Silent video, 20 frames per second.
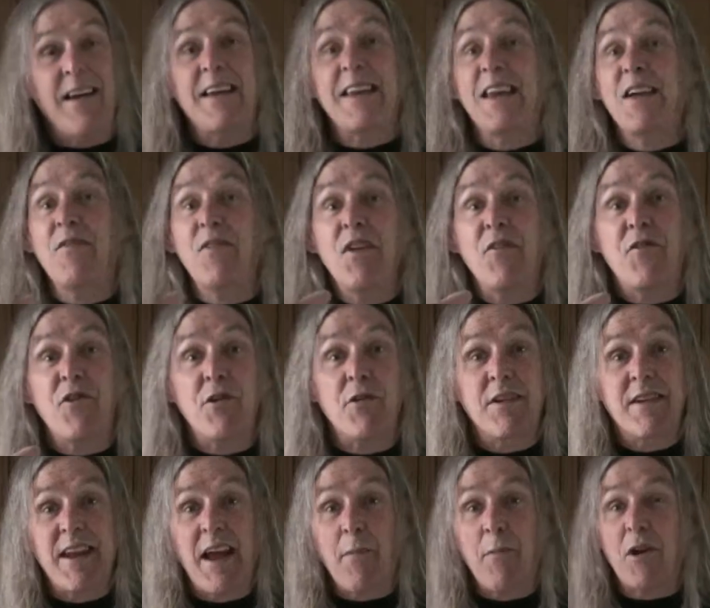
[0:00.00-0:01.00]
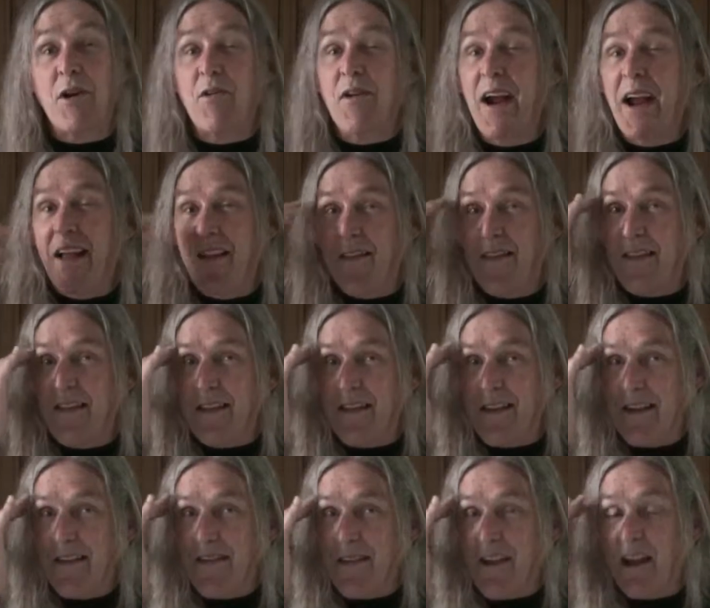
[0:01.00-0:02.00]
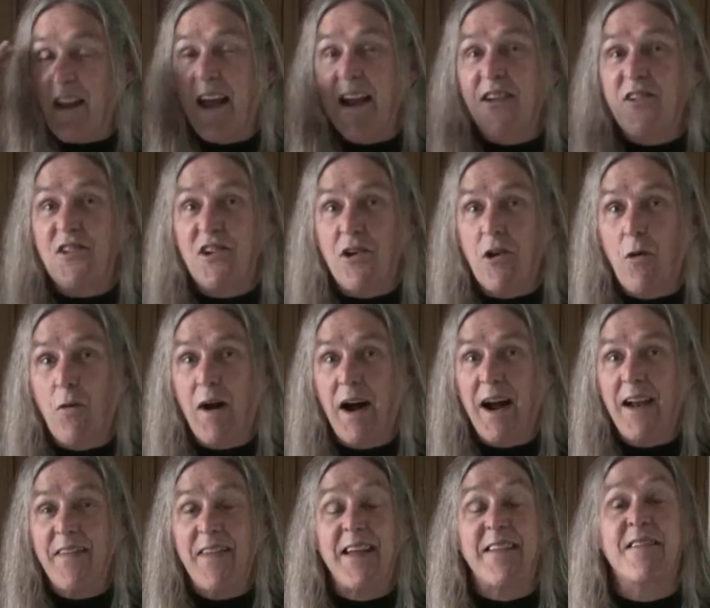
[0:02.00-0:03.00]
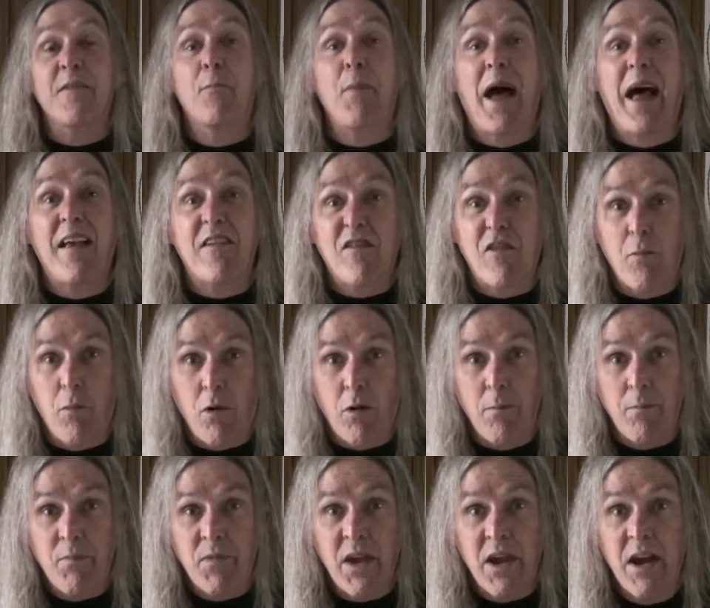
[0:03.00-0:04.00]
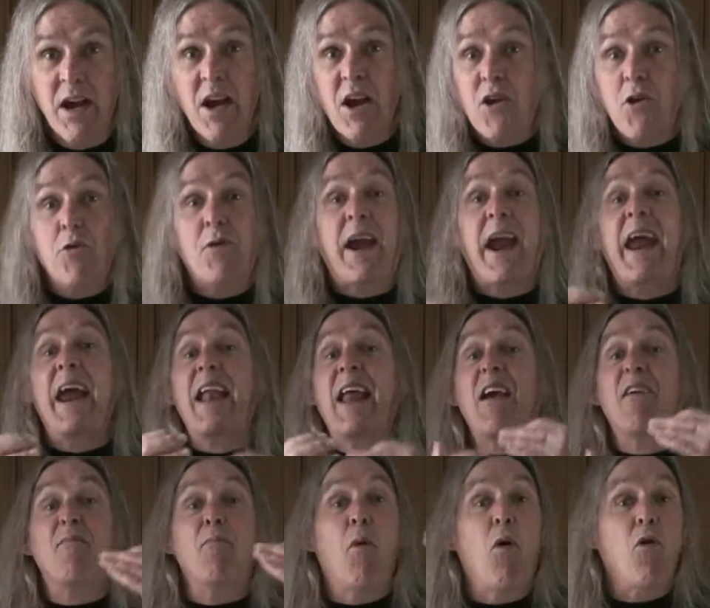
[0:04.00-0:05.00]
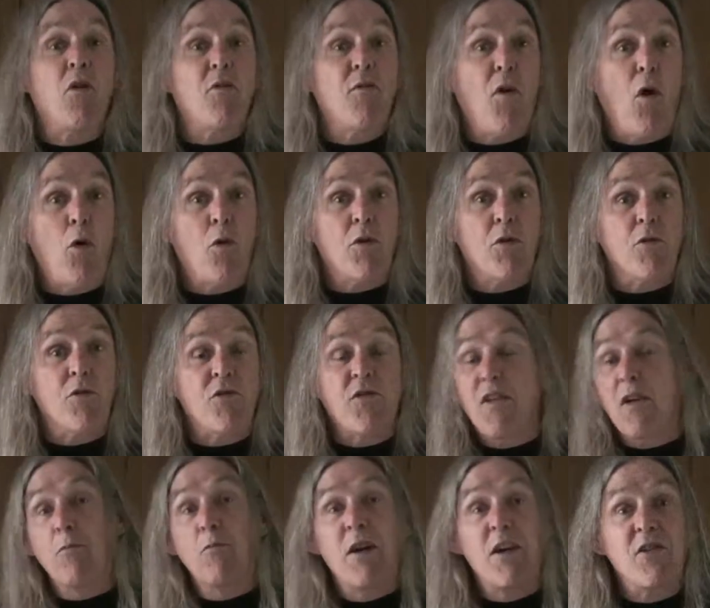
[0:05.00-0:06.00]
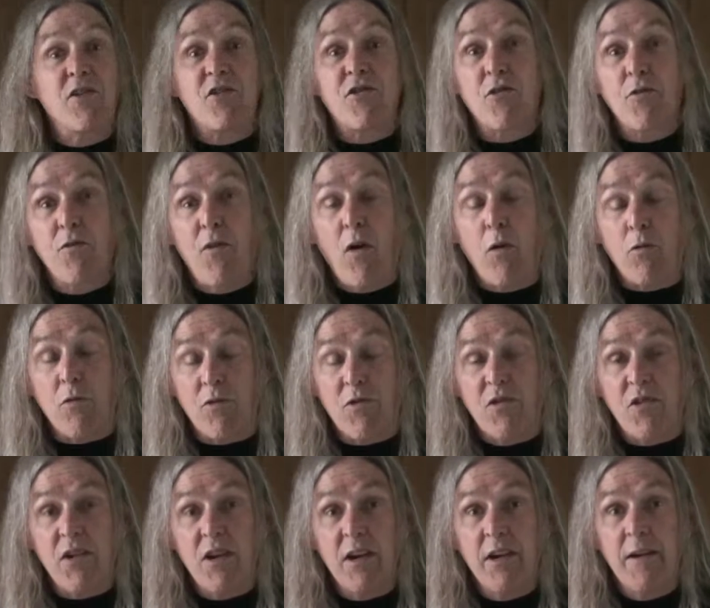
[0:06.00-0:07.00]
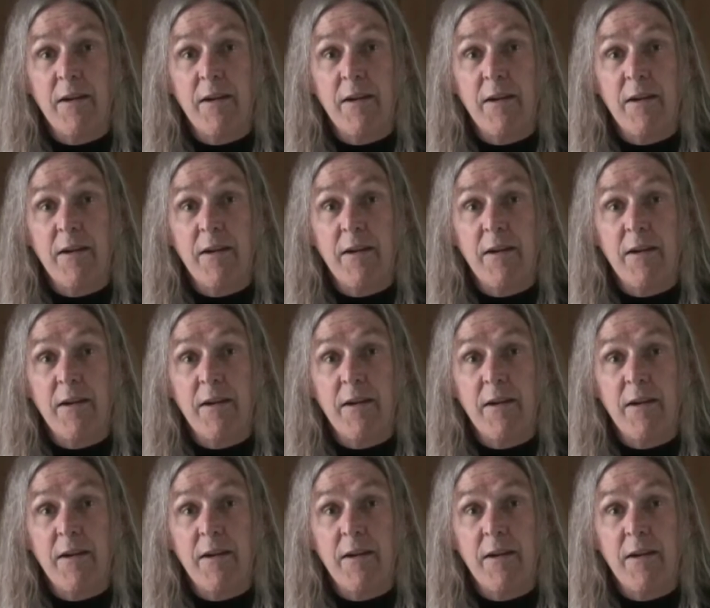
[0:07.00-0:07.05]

Even if you're a Democrat, the light should go on, that's impossible. You can't have more voters than registered votes.